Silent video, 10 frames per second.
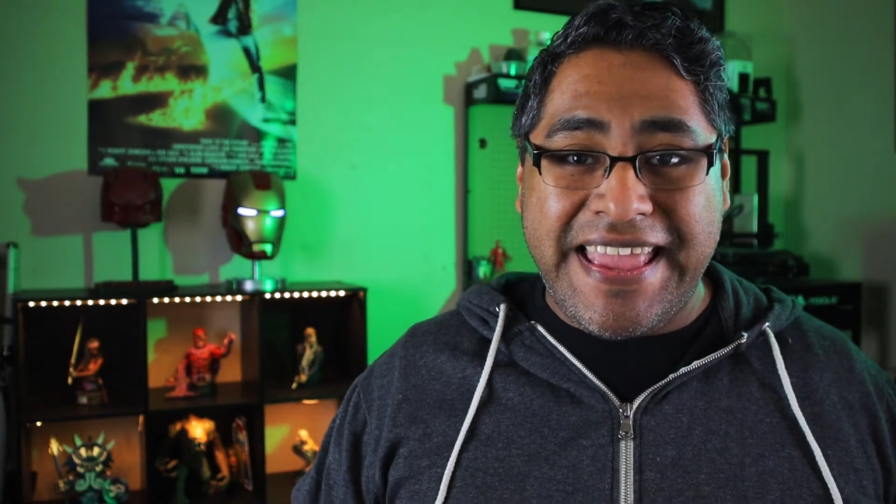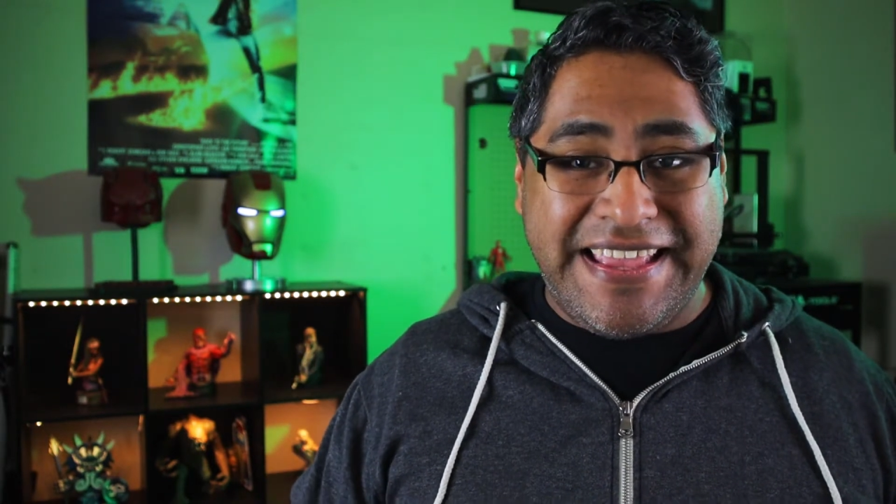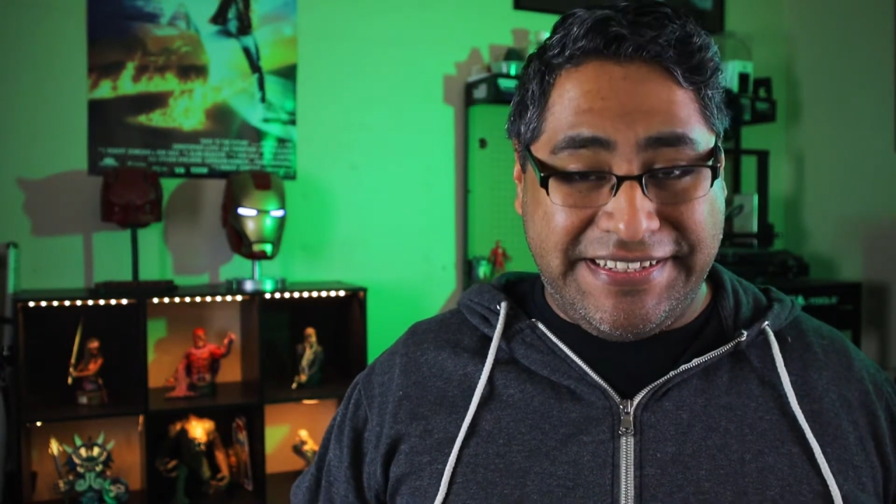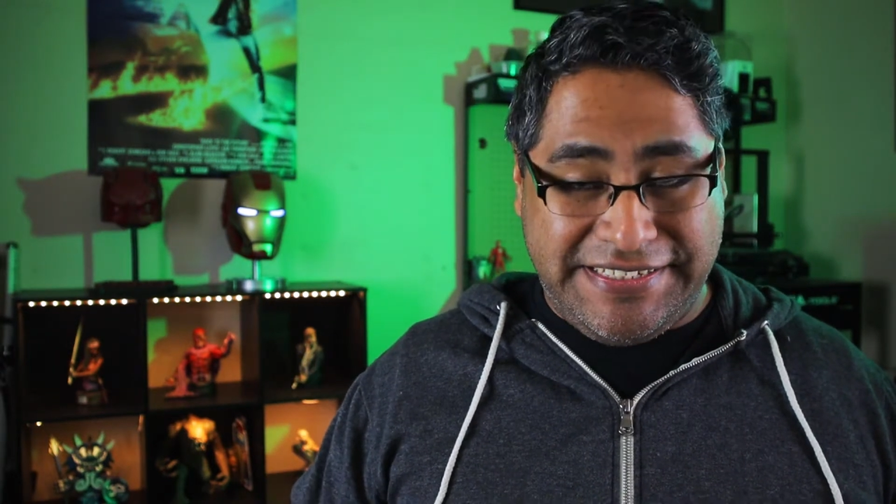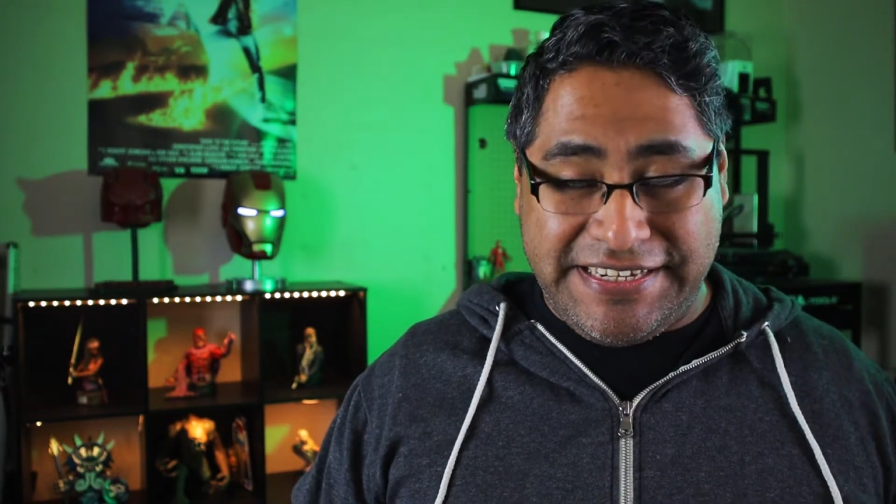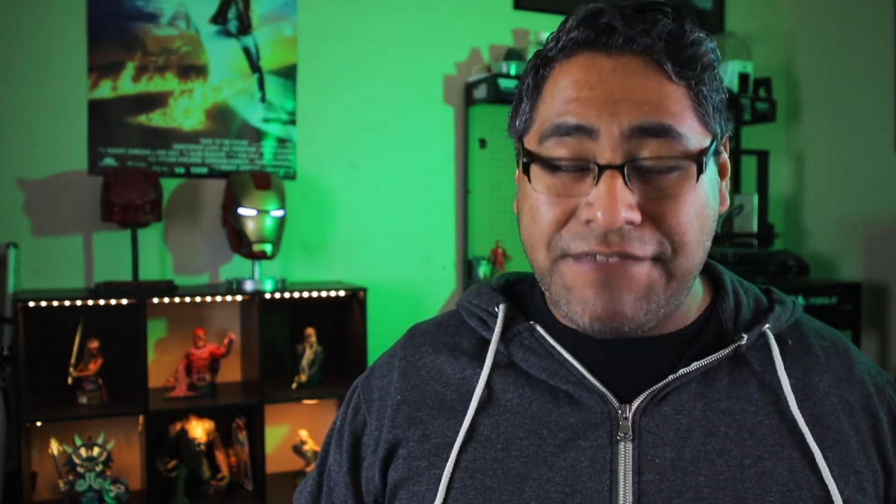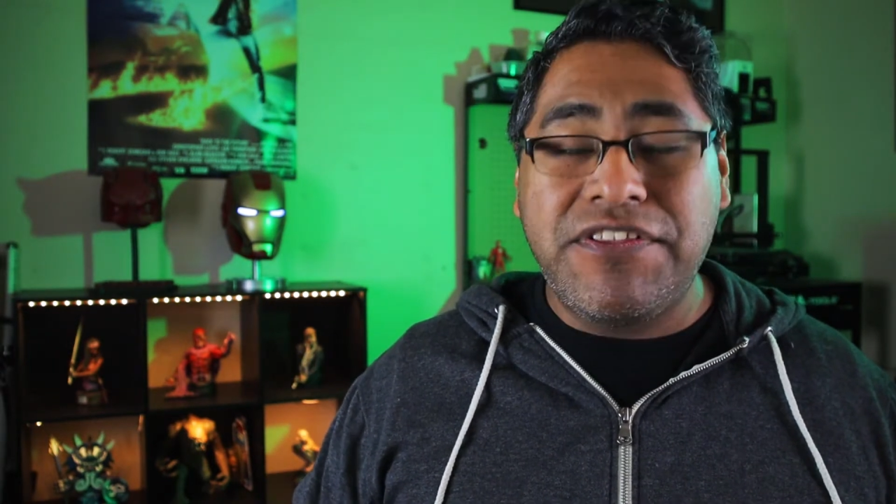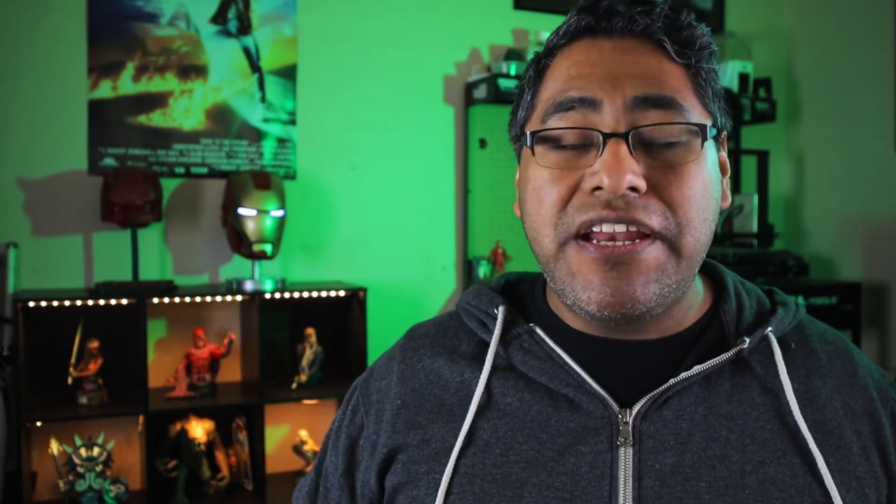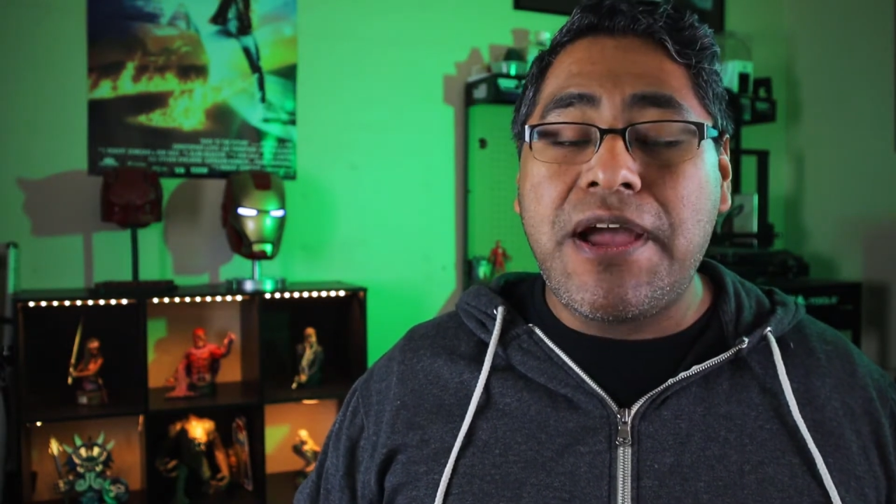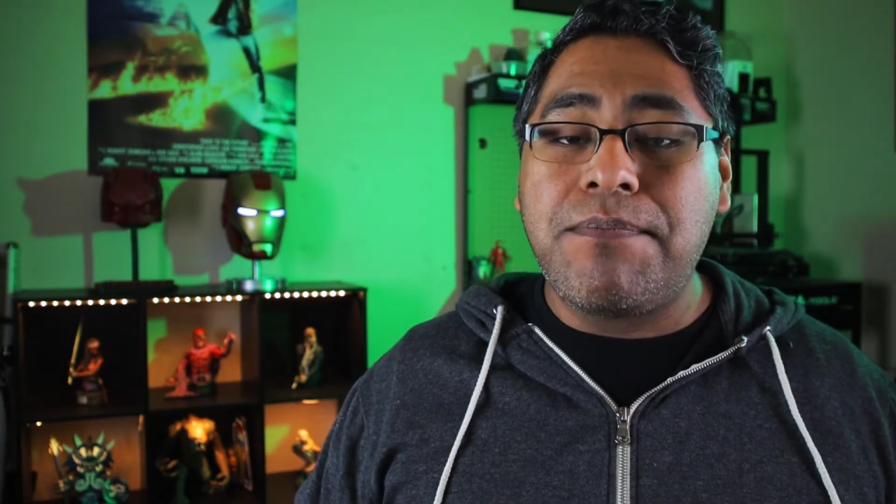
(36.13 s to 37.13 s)
It's
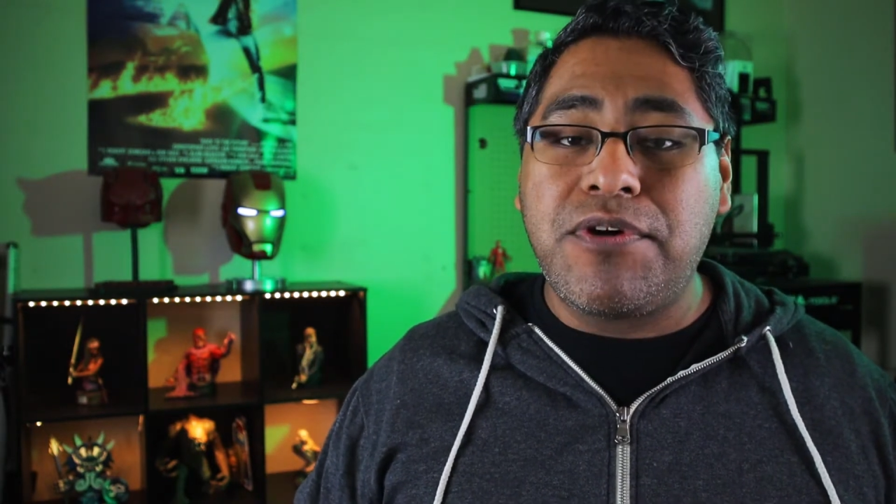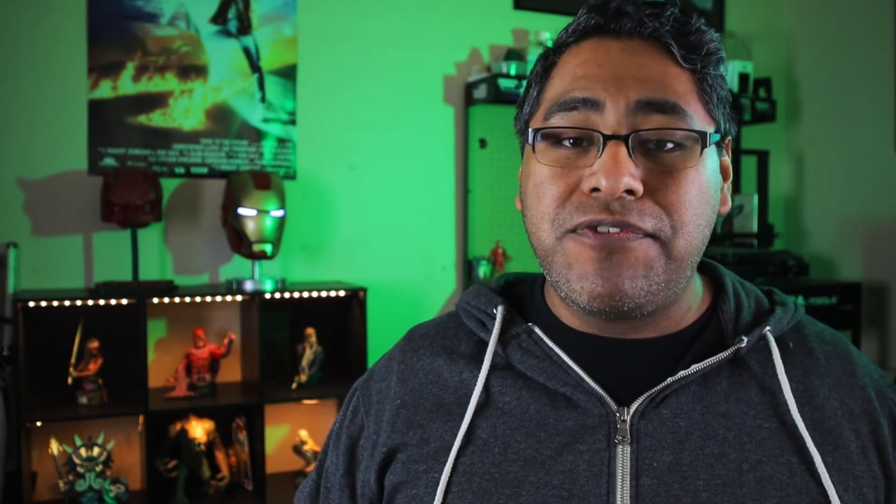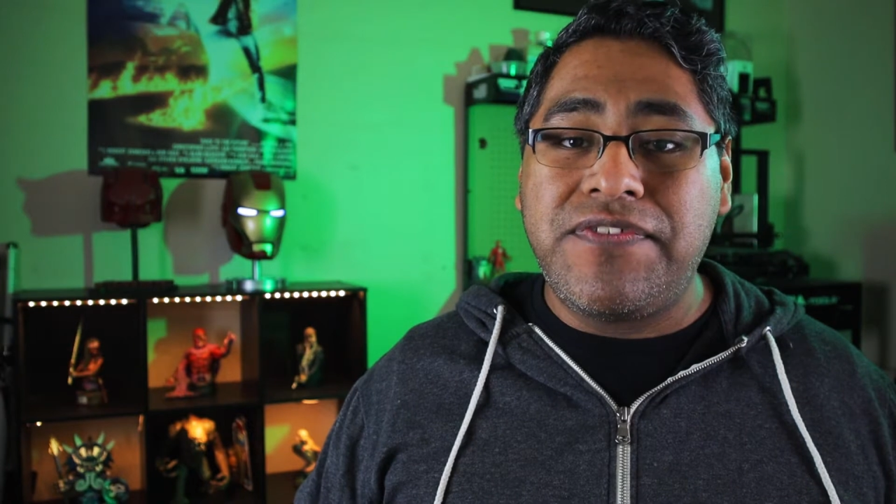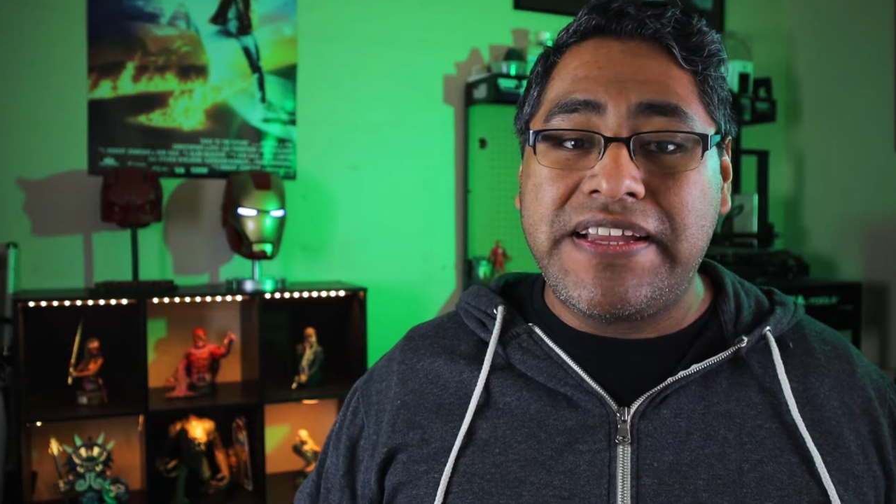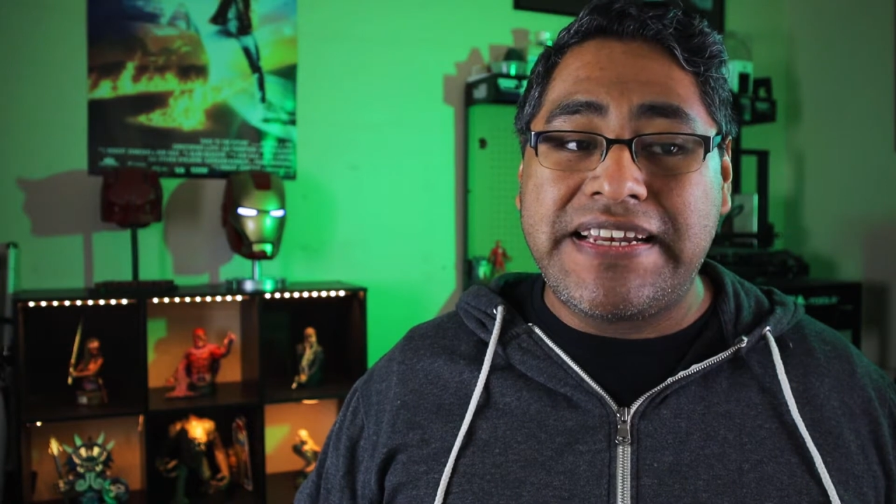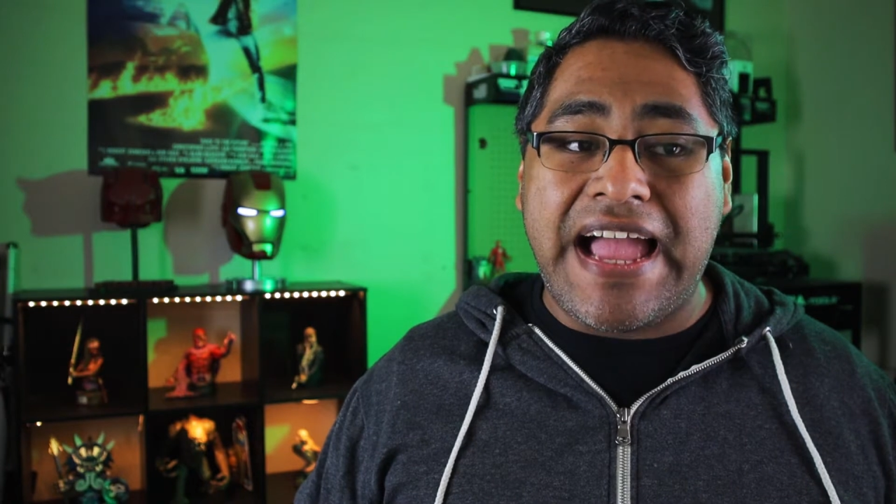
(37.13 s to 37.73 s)
definitely not perfect.